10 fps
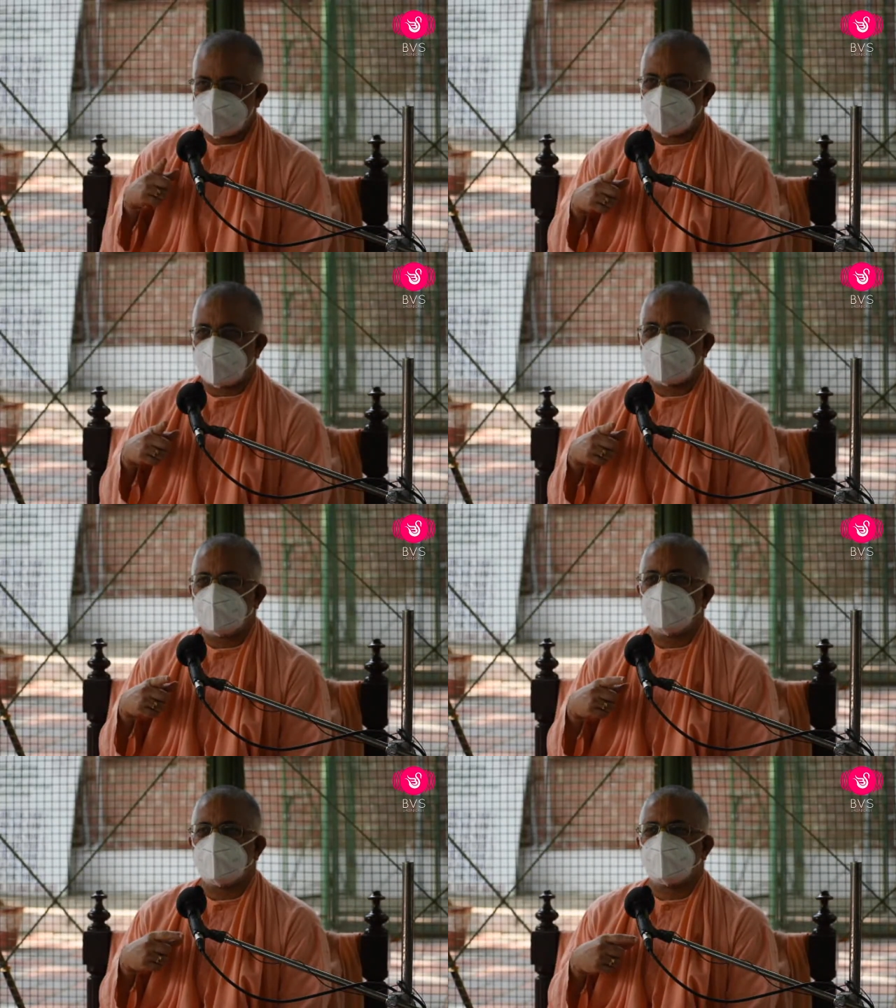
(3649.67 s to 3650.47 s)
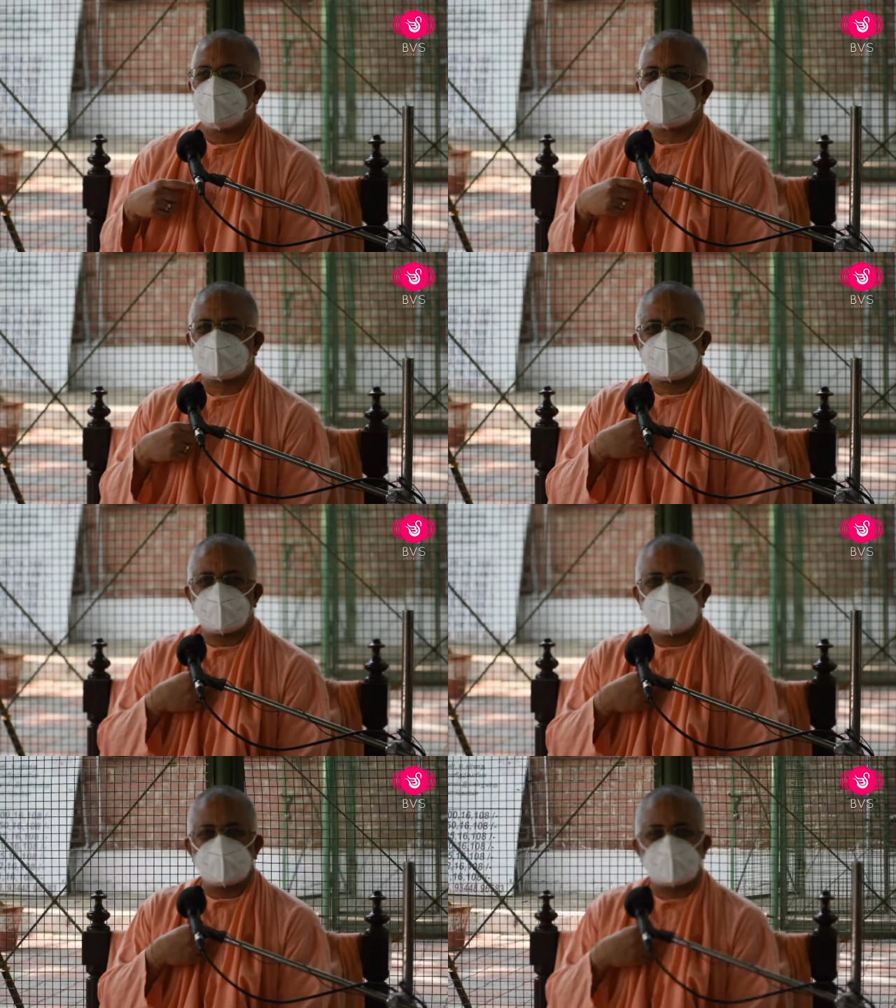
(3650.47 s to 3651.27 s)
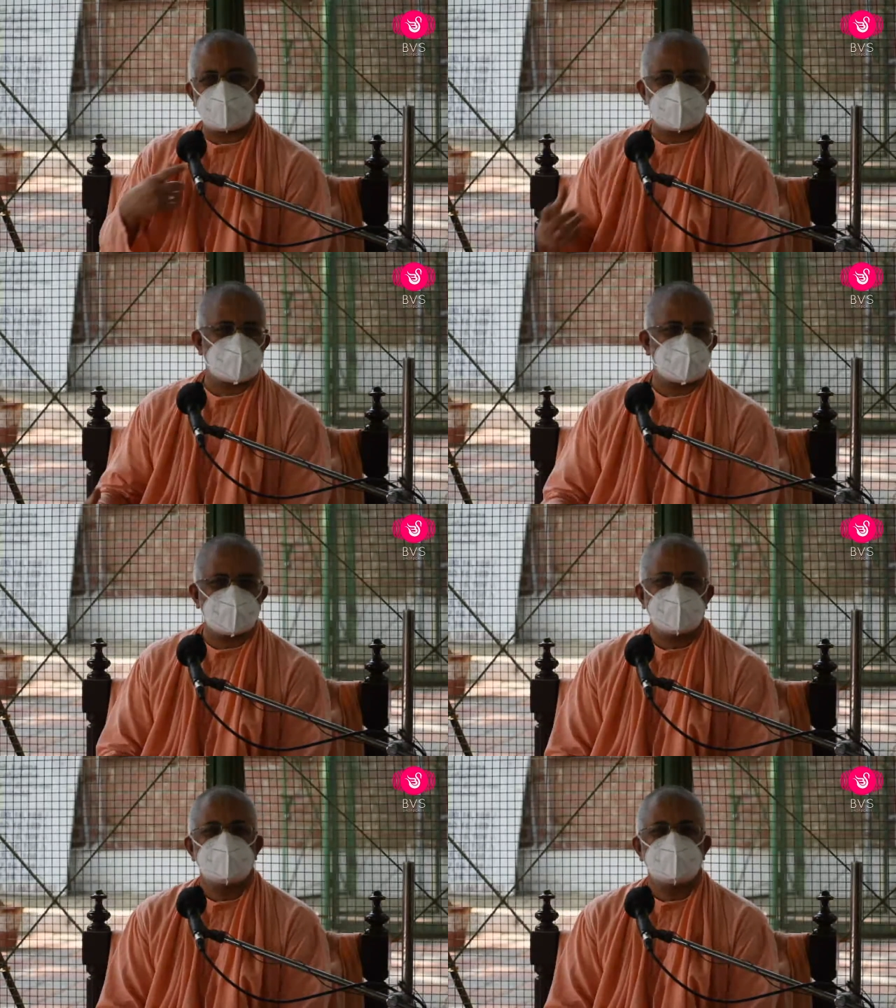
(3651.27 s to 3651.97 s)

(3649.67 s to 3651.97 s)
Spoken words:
plucking off flesh from his chest